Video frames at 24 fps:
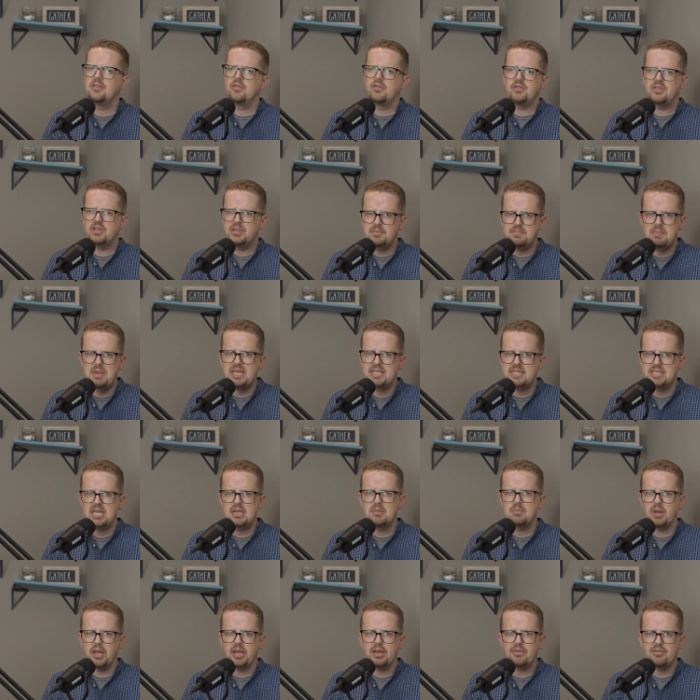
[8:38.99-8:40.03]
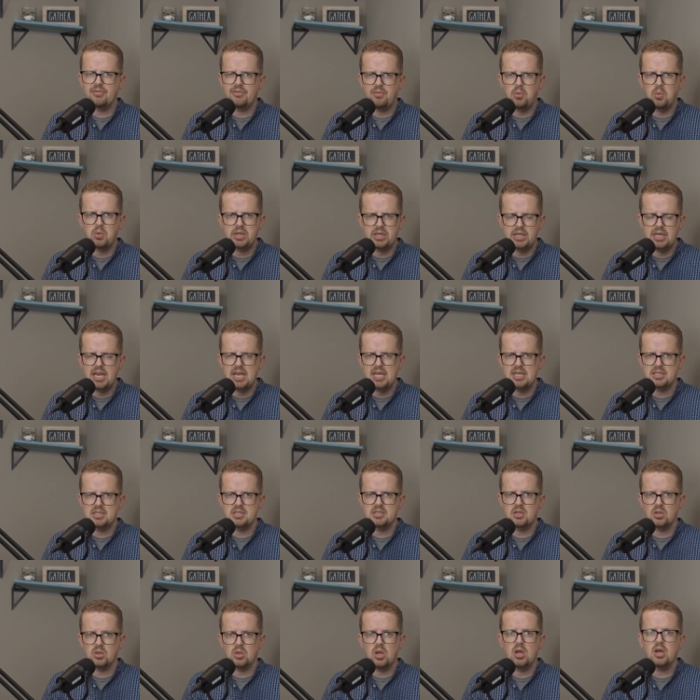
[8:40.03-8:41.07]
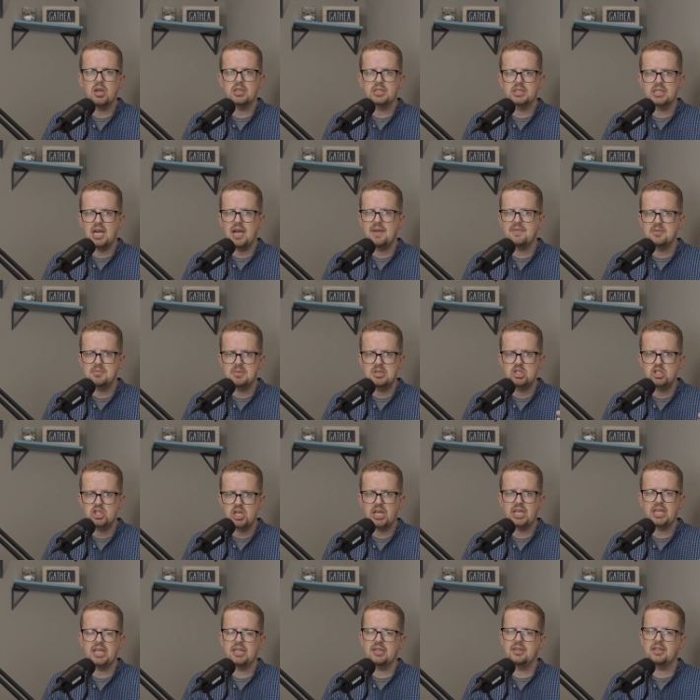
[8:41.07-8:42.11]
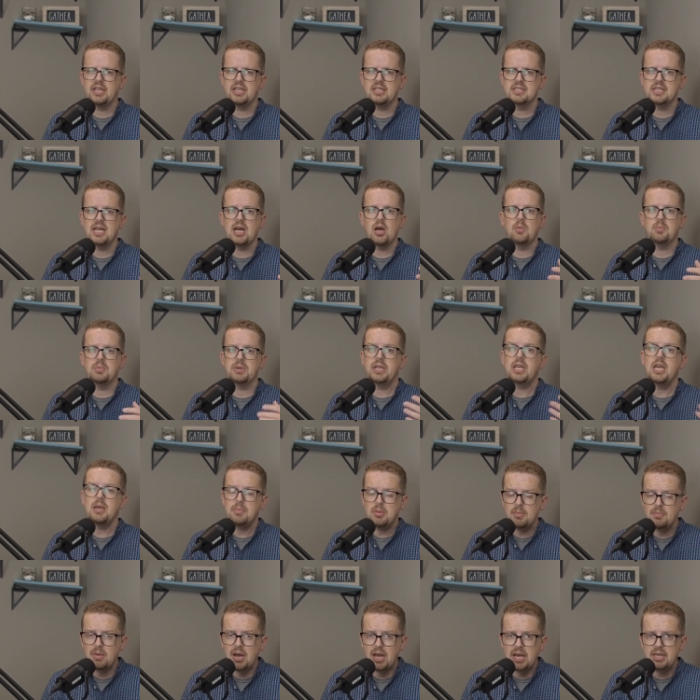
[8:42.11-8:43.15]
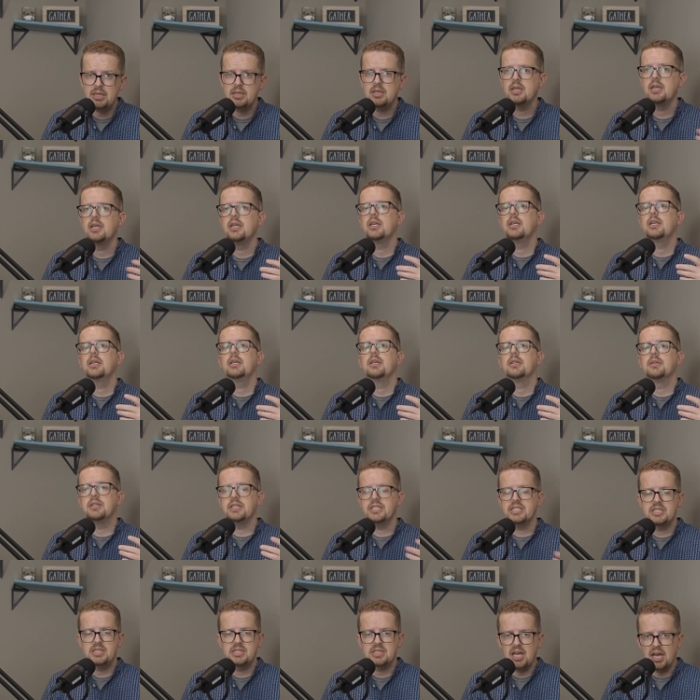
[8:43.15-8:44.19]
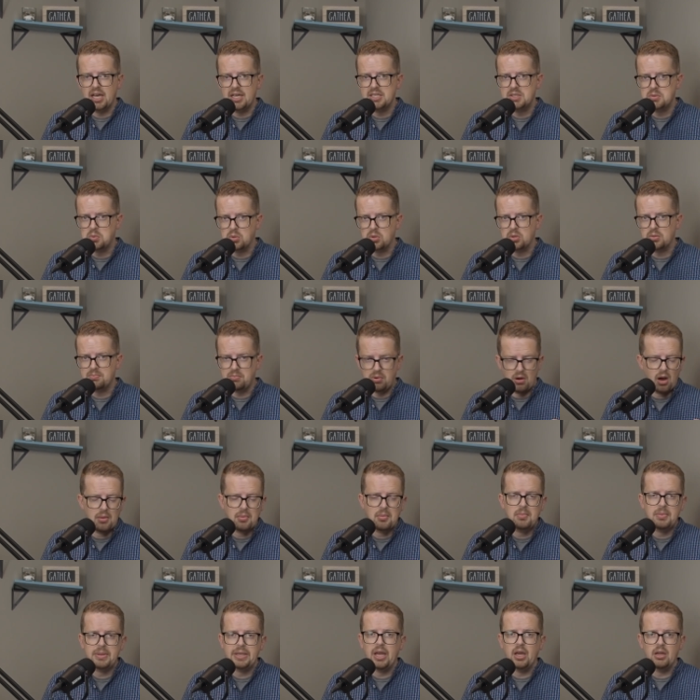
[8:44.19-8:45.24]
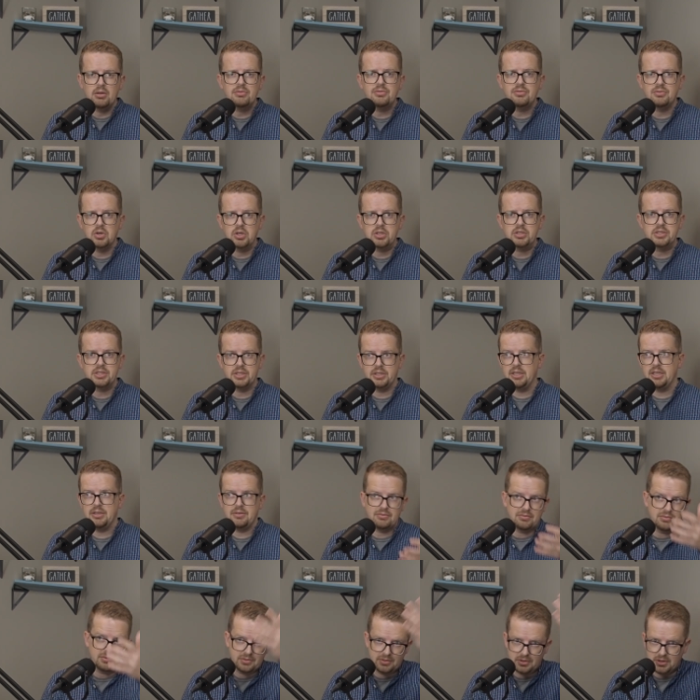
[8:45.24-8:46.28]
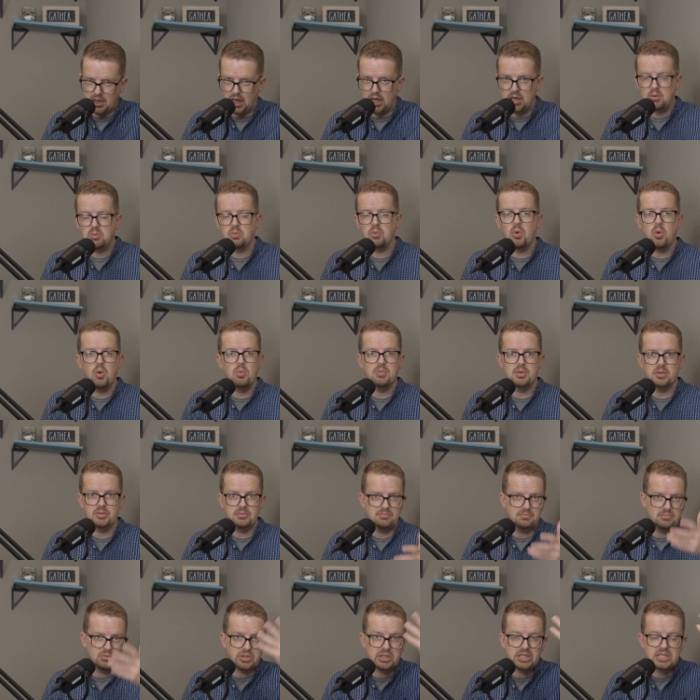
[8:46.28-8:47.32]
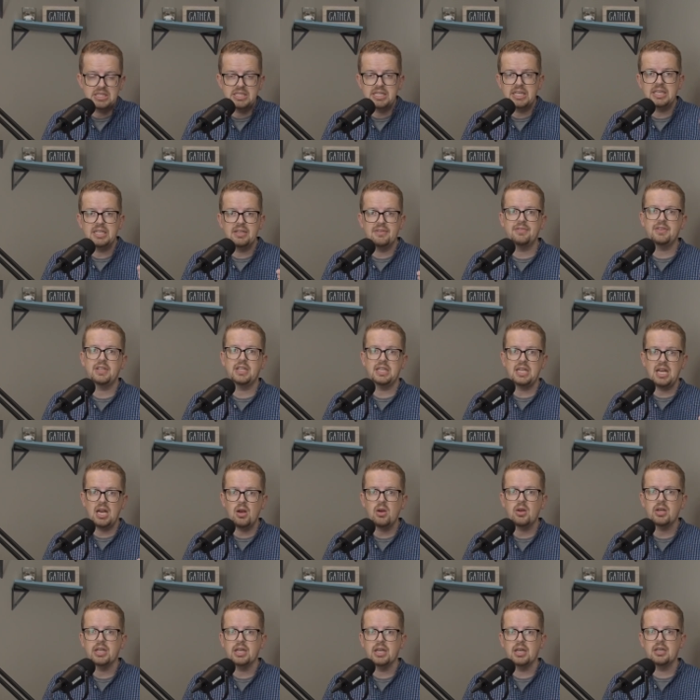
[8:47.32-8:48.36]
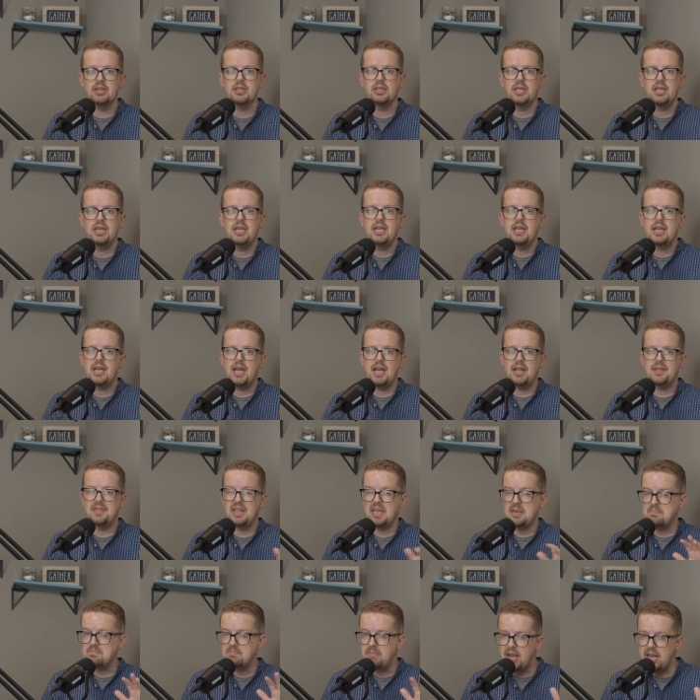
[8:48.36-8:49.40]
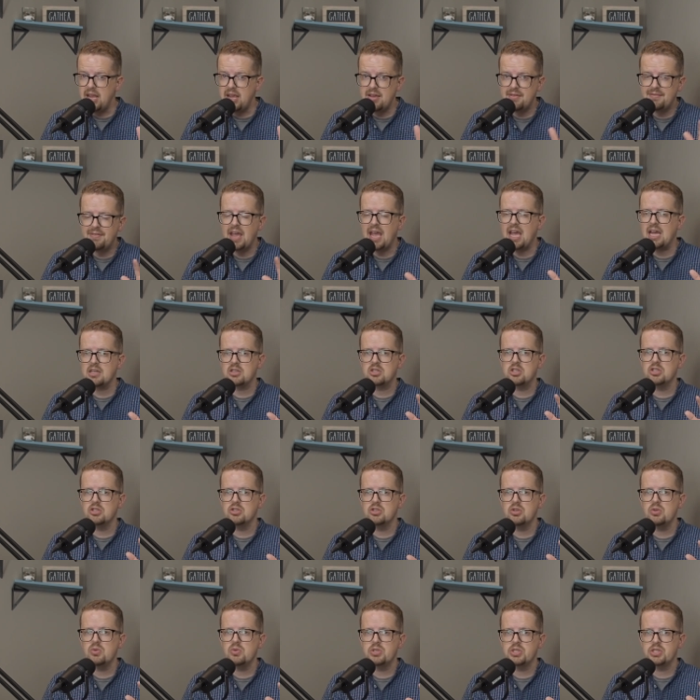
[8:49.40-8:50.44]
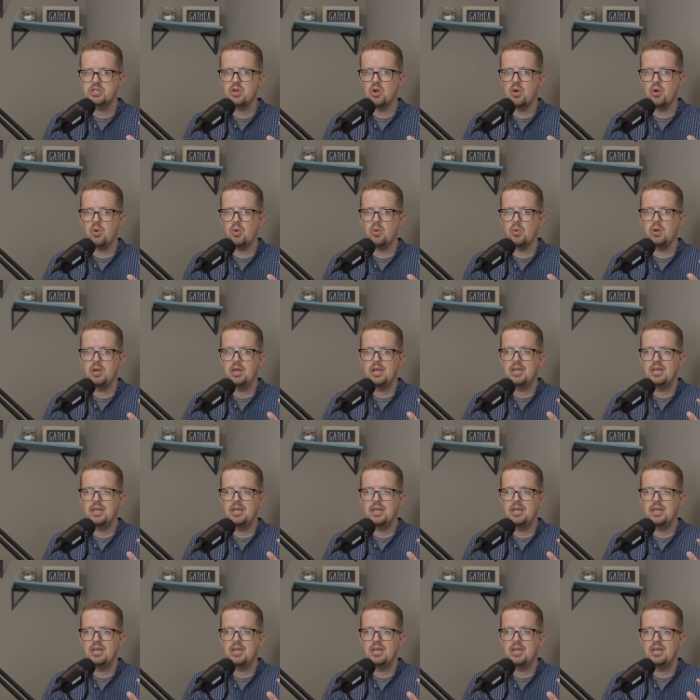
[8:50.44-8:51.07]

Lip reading: It may seem like 40 days is a long time to be checking things out, but keep in mind, these guys were probably on foot, and they've got to roam a pretty significant area, and they may have had to do so